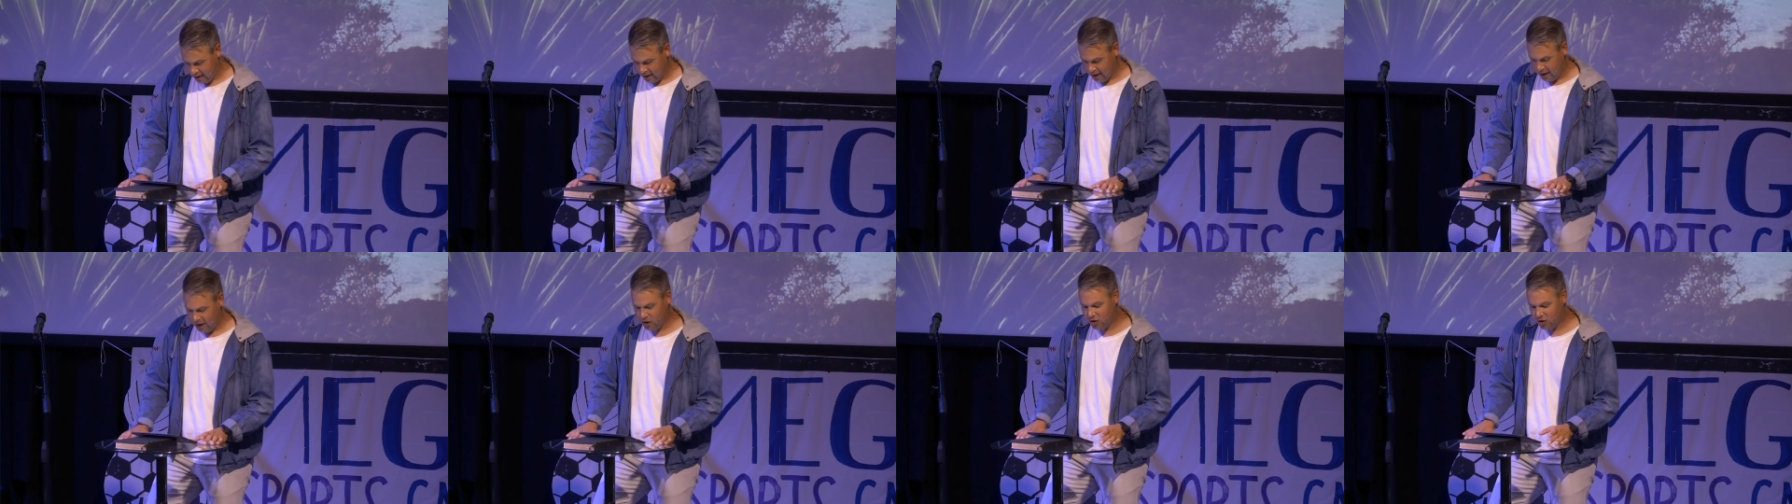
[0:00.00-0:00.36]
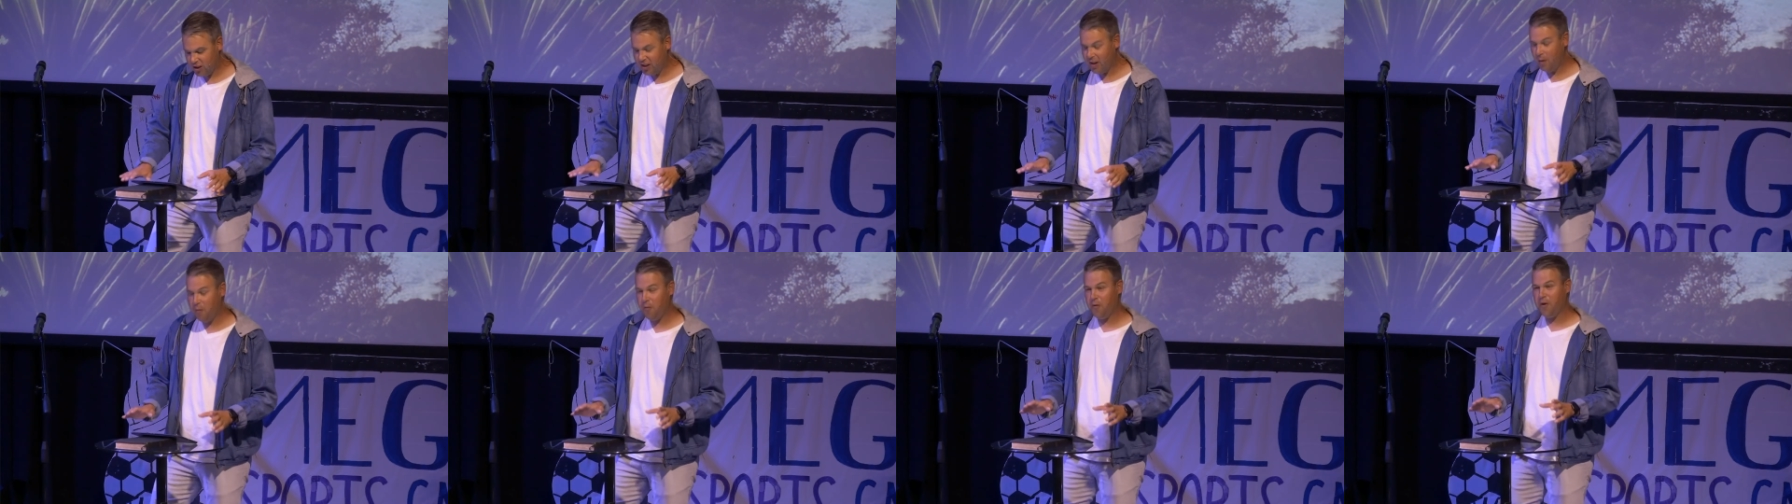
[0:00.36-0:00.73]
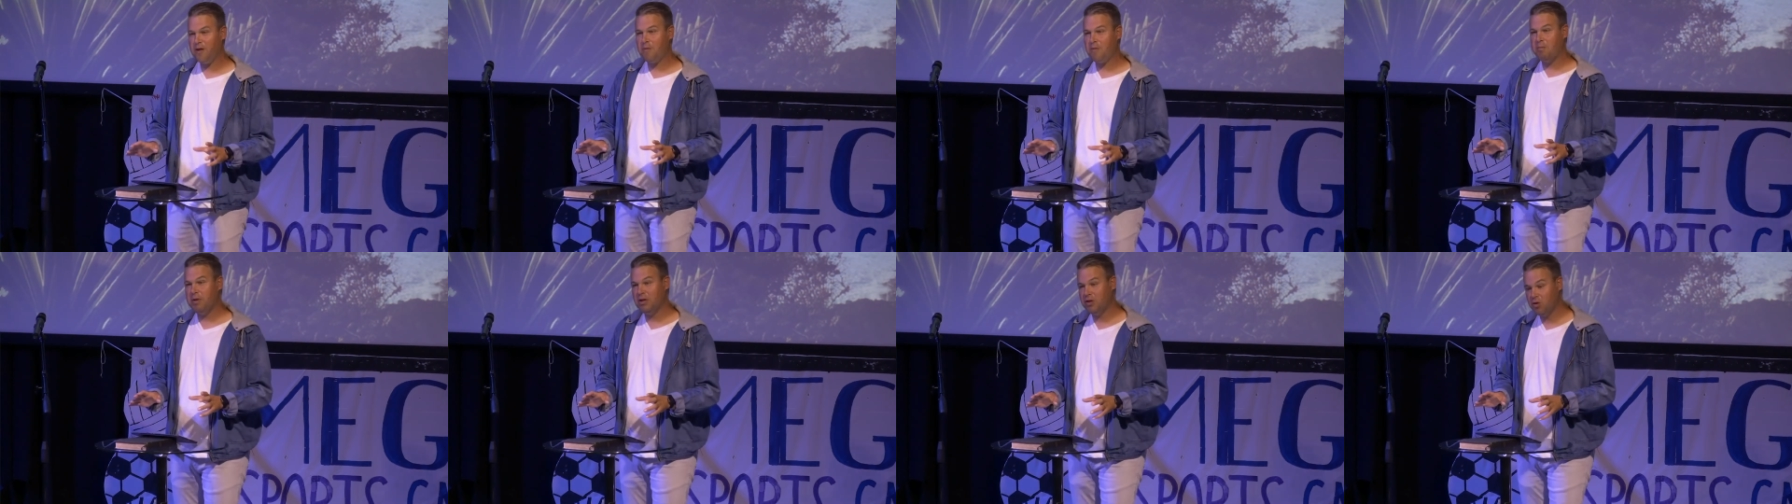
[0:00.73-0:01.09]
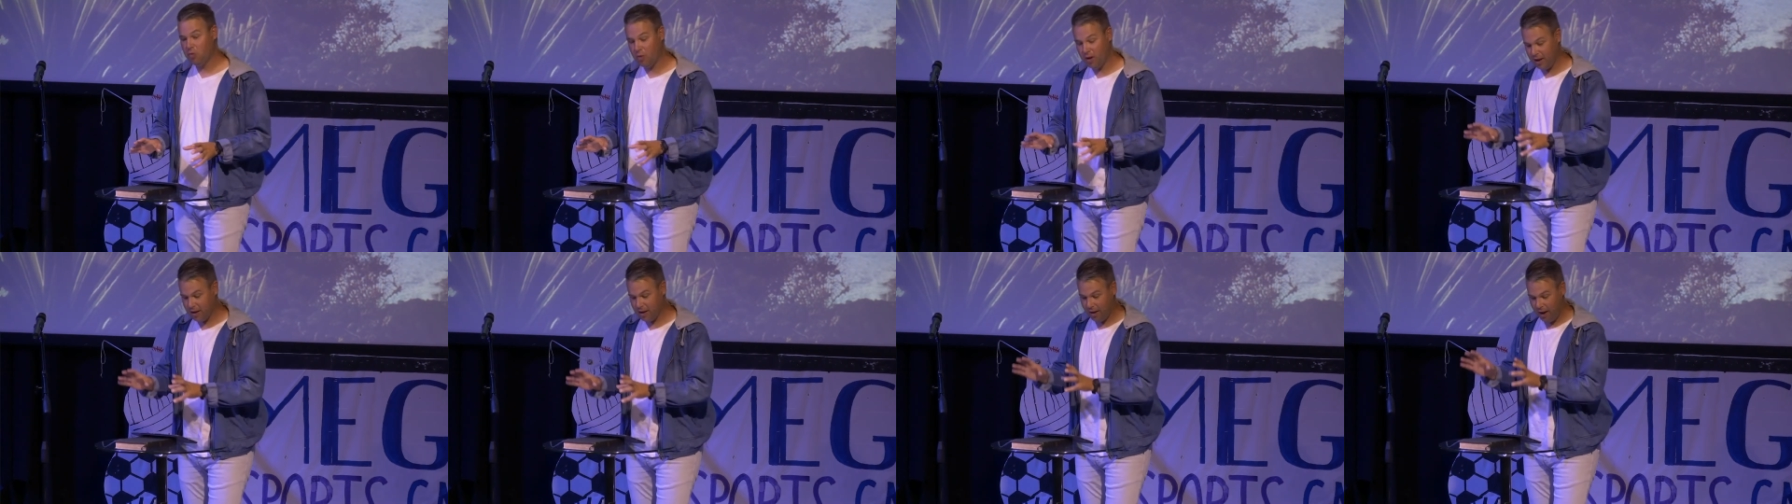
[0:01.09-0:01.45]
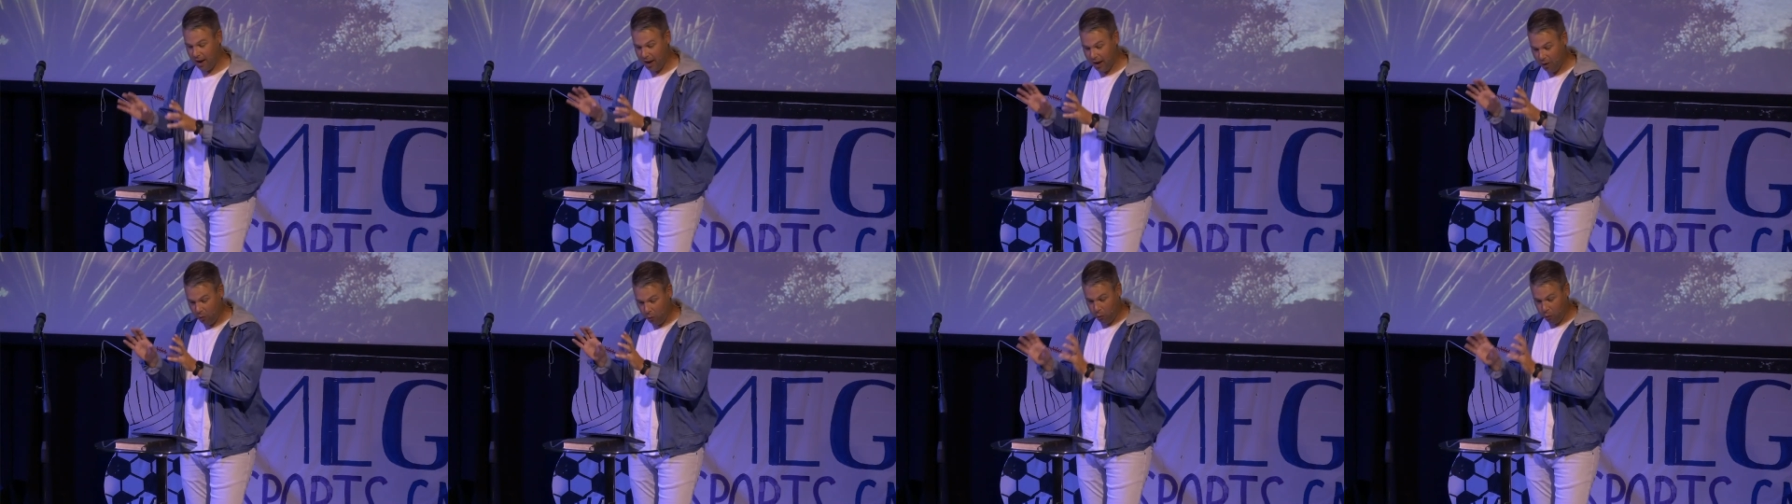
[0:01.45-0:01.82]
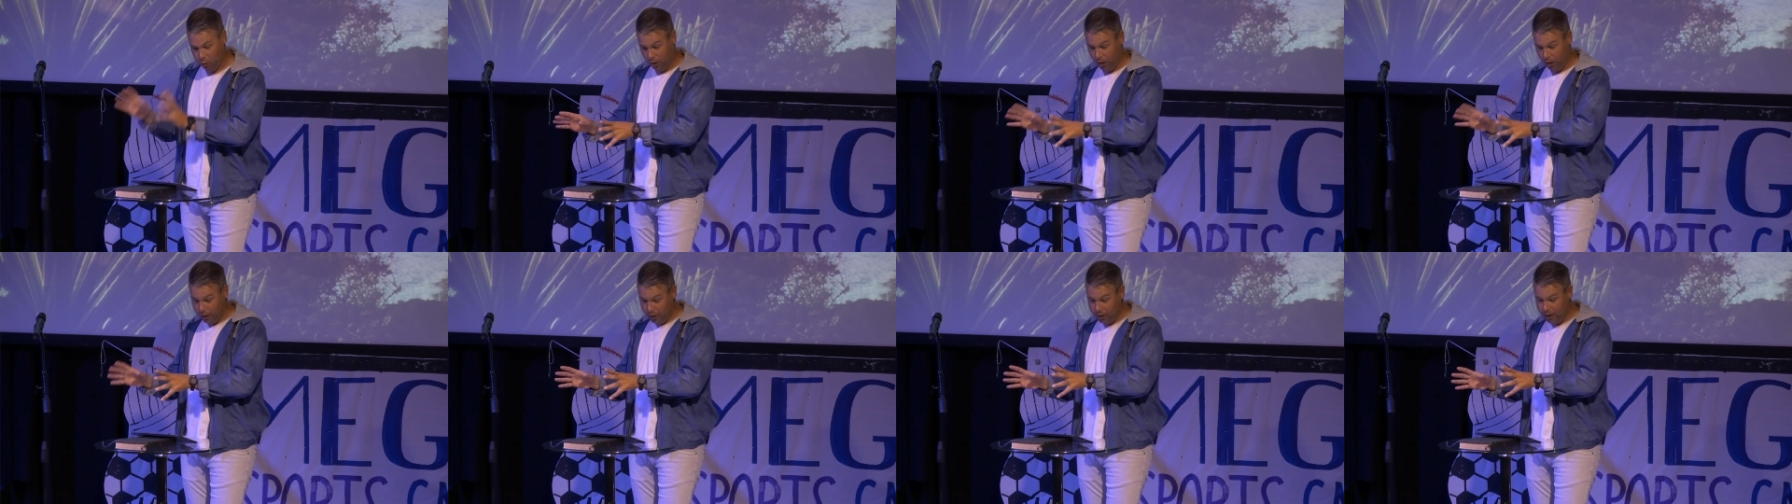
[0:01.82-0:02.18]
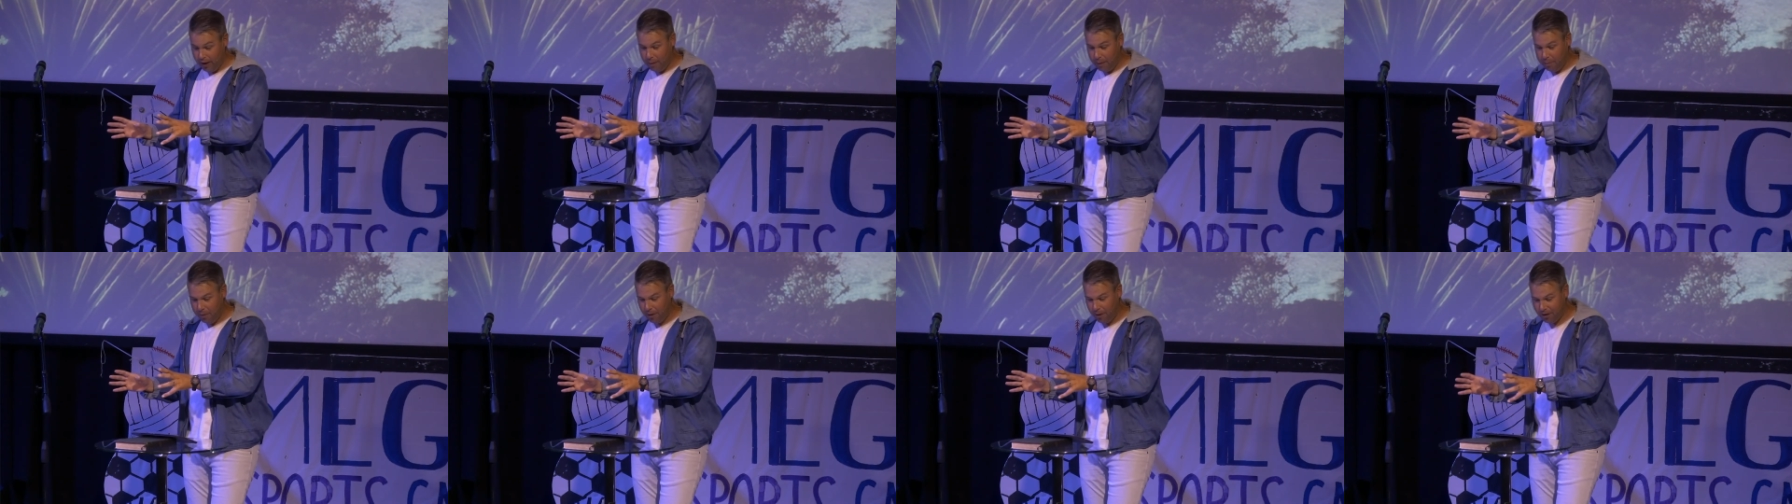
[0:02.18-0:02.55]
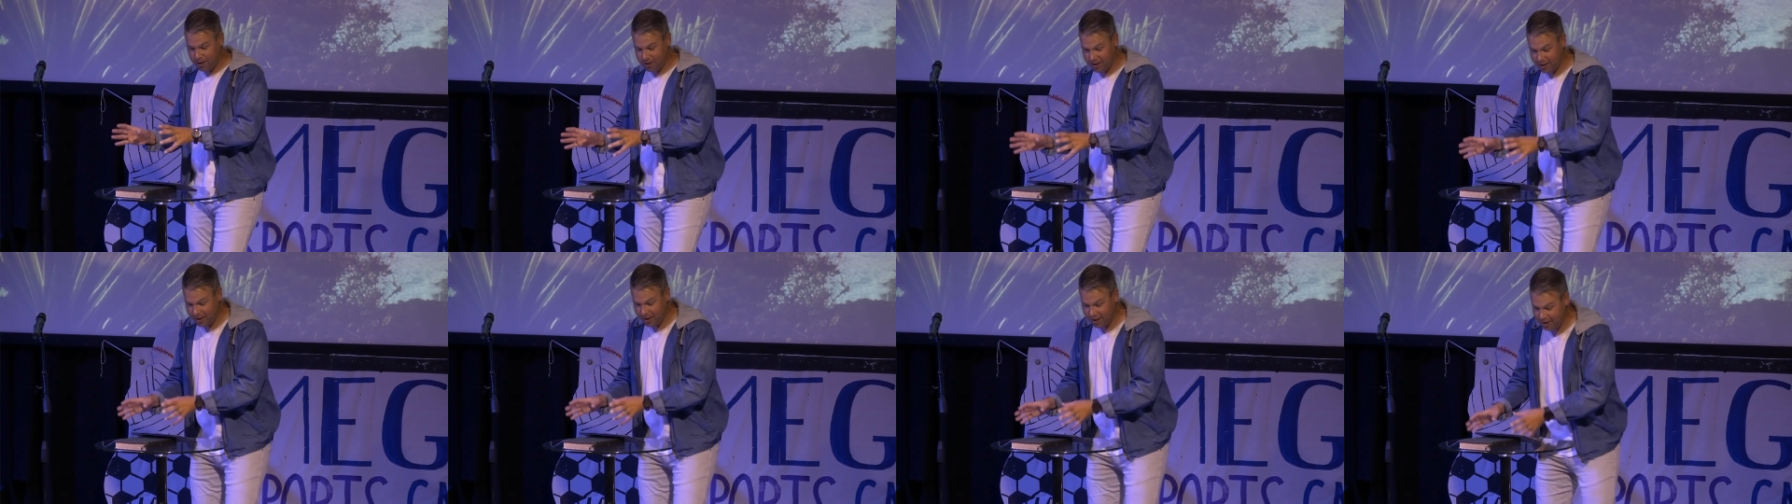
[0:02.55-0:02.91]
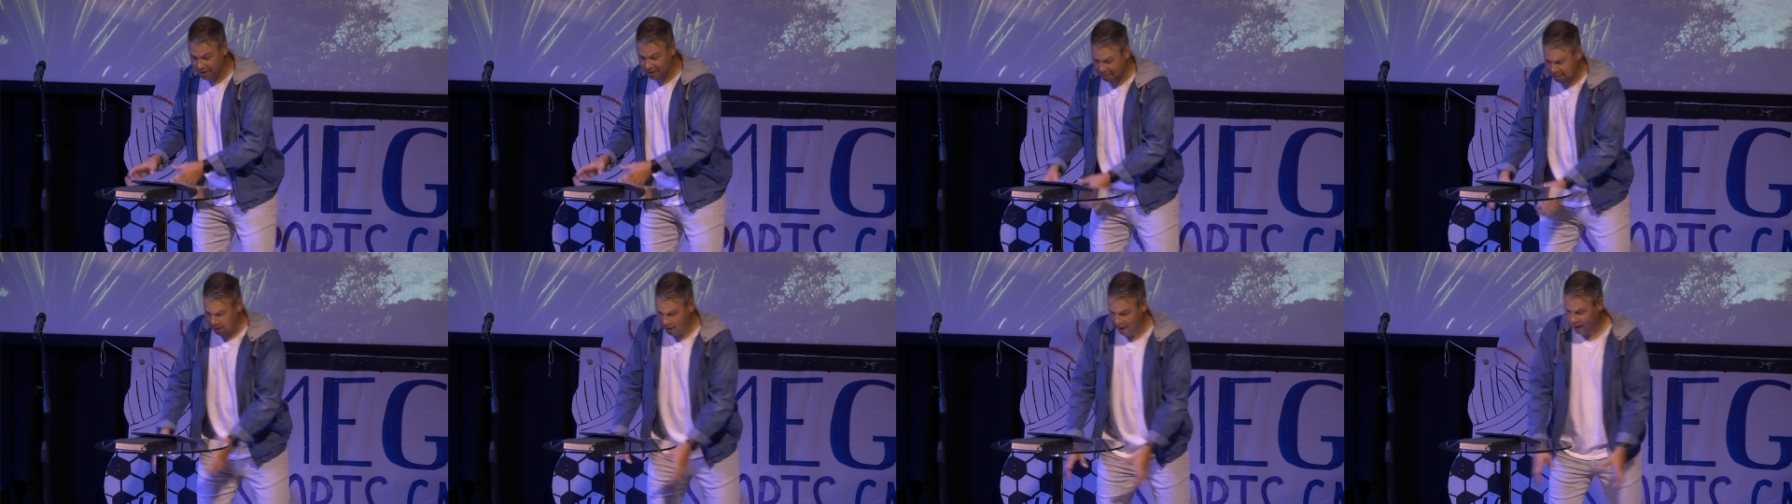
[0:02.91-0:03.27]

Here's the difference between a worldly person